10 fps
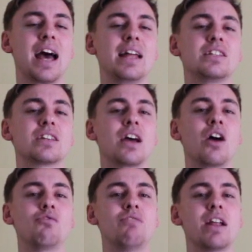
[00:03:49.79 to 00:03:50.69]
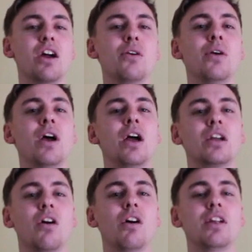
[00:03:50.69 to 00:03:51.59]
And Renault
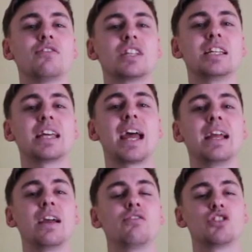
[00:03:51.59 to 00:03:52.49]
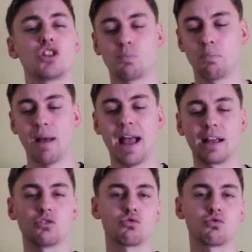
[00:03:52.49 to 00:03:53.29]
kind of today have just bang,